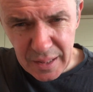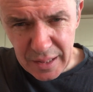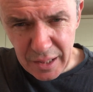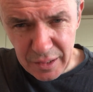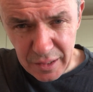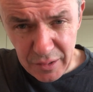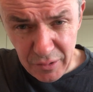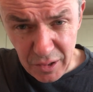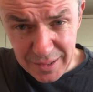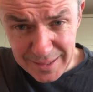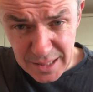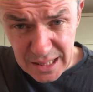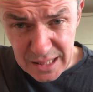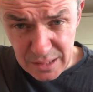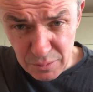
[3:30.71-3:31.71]
Now you've got to
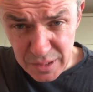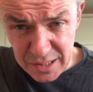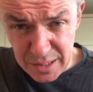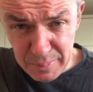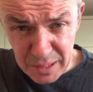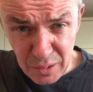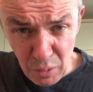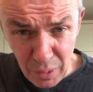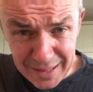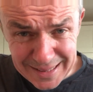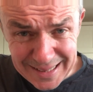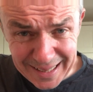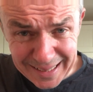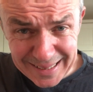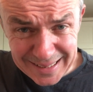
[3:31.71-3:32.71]
squish them in quite
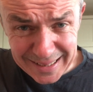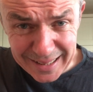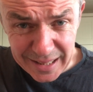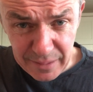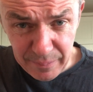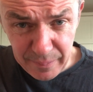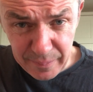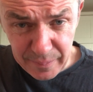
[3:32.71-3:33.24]
tightly